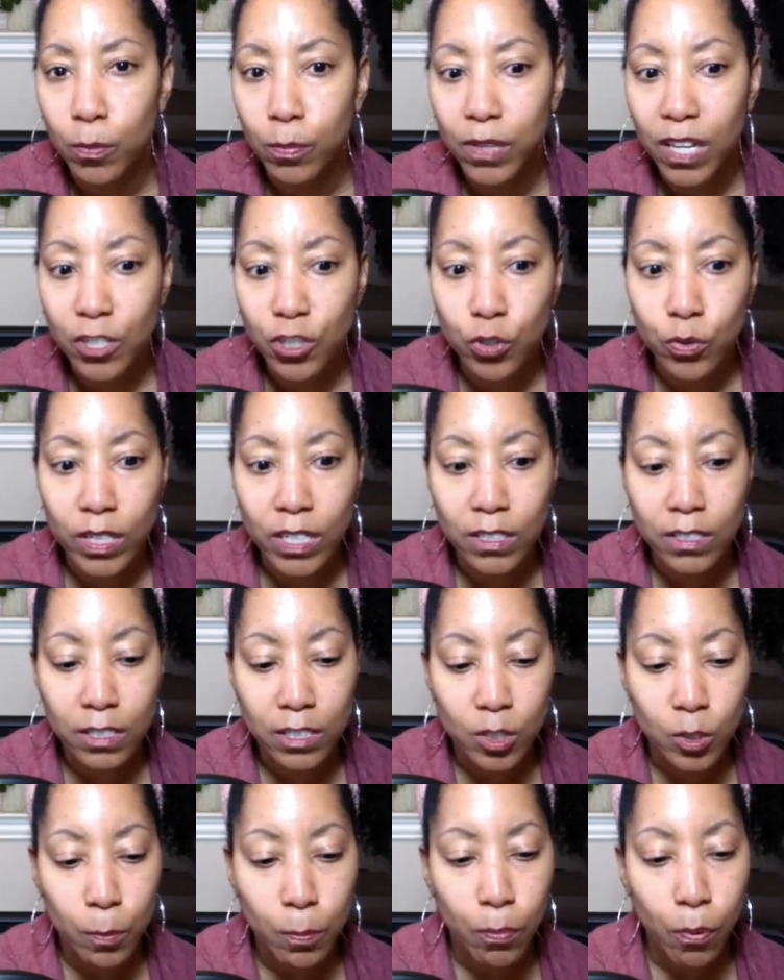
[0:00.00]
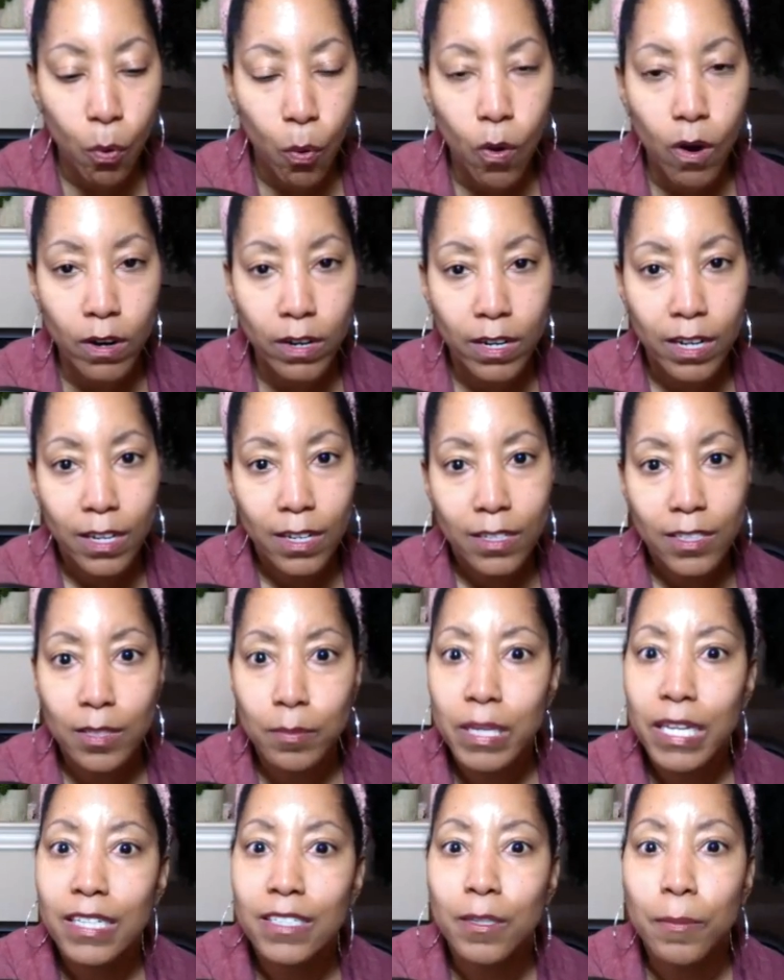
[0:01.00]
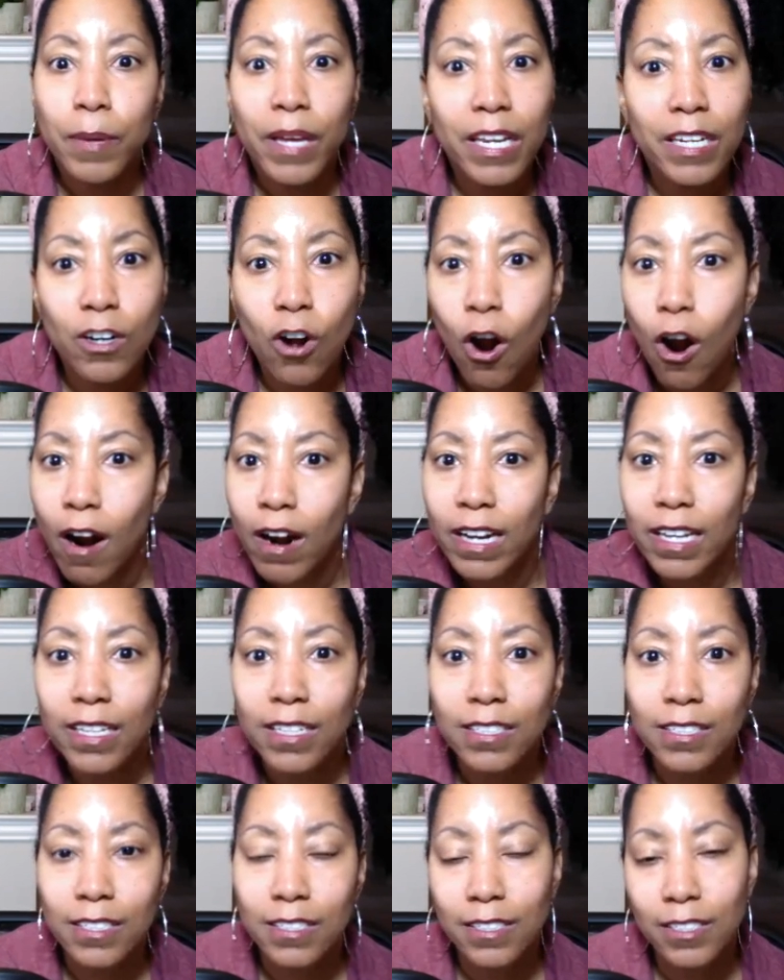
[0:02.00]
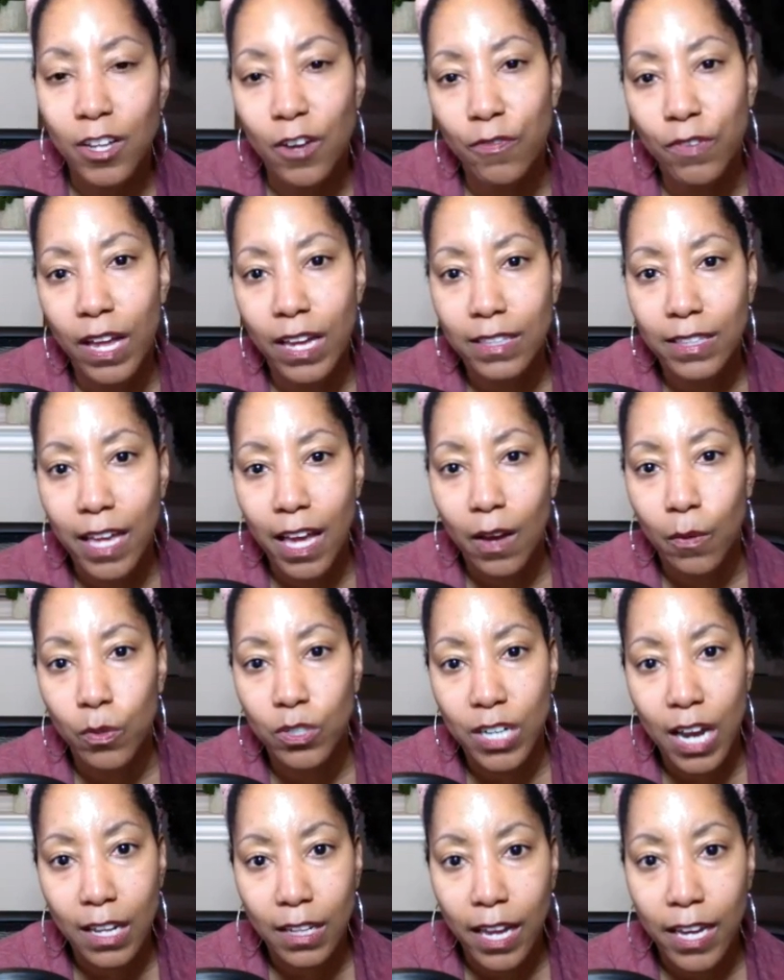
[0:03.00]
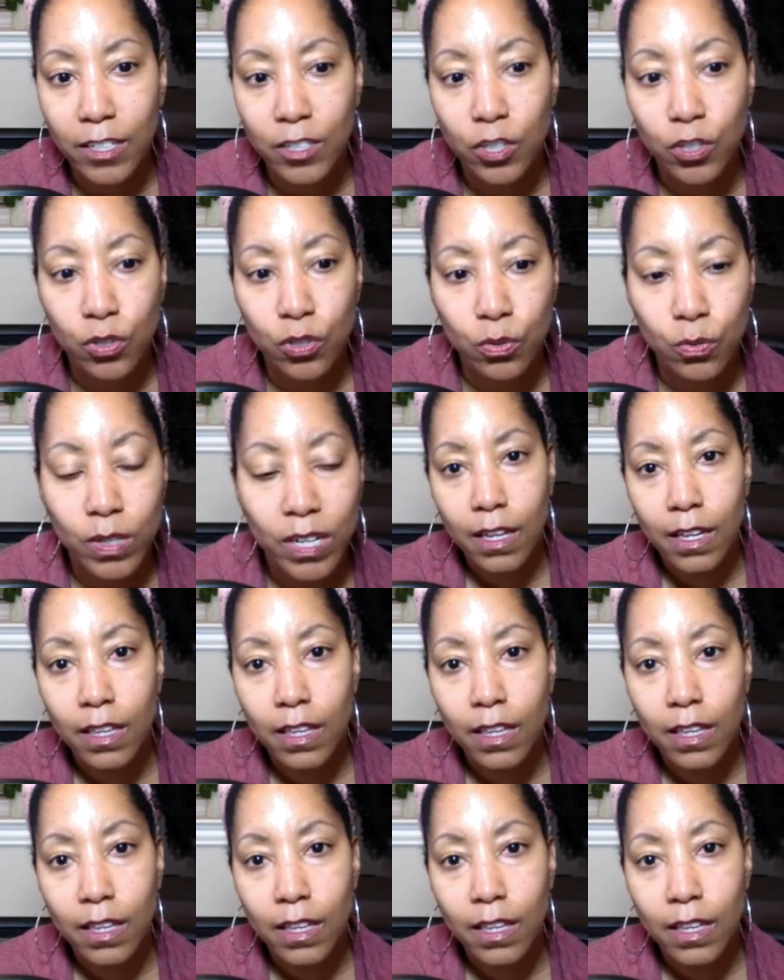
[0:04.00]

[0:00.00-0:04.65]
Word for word: Plus, you get to support some independent artists and stuff like that, which I like to do.